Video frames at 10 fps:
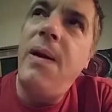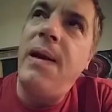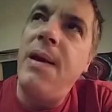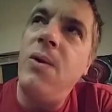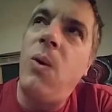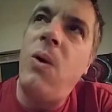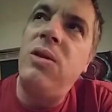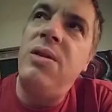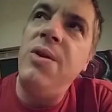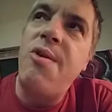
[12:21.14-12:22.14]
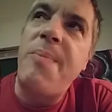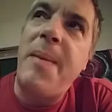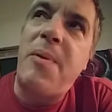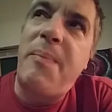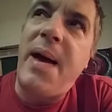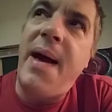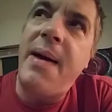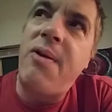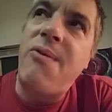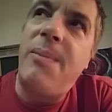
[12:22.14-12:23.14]
getting old newspaper
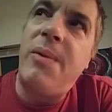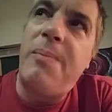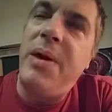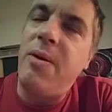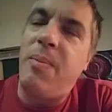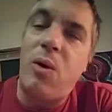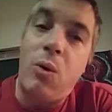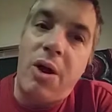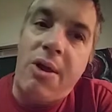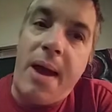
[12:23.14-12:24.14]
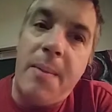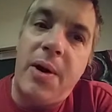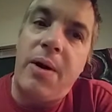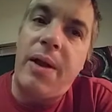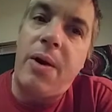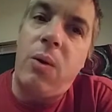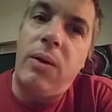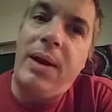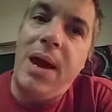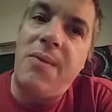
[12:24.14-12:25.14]
bags from the Peterborough Examiner, like
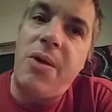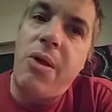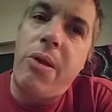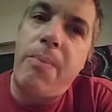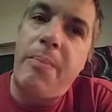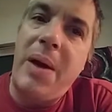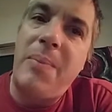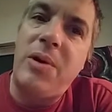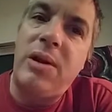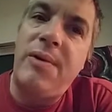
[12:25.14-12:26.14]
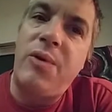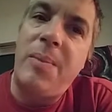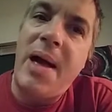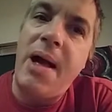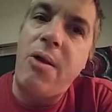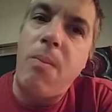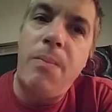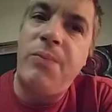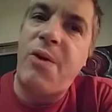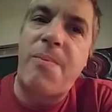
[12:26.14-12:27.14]
old canvas paper delivery bags,
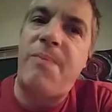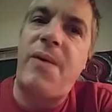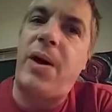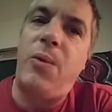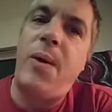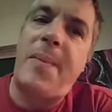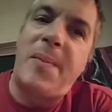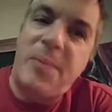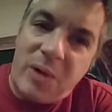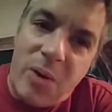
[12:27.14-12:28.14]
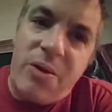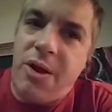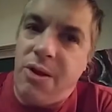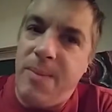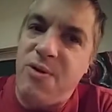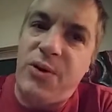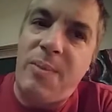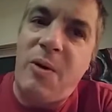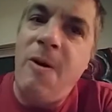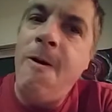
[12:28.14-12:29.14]
and just fucking rip them apart with a seam
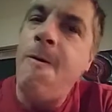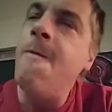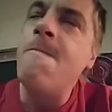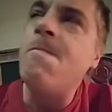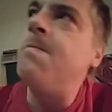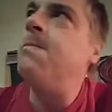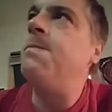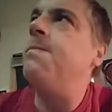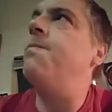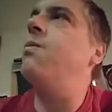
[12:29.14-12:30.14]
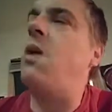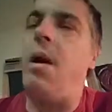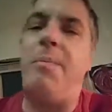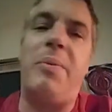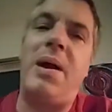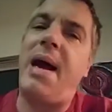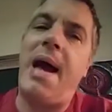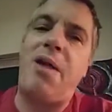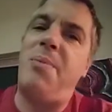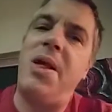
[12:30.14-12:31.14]
stripper. Got a big
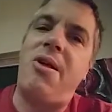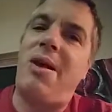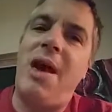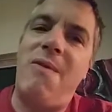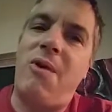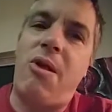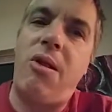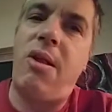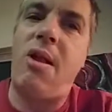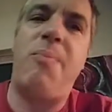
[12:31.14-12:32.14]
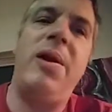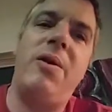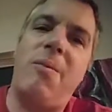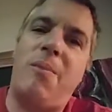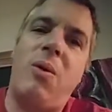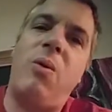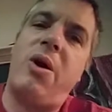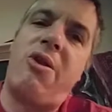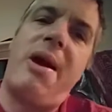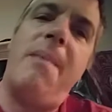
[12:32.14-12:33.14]
ass piece of canvas, says Peterborough
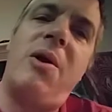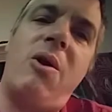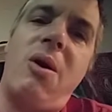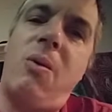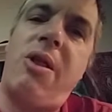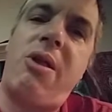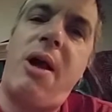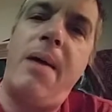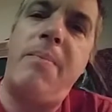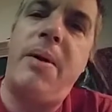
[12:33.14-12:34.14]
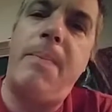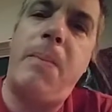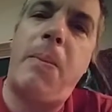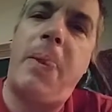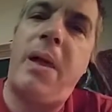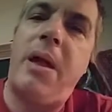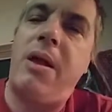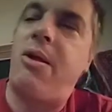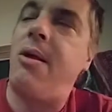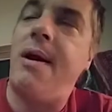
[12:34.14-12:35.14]
Examiner on one side, but
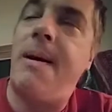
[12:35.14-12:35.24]
it's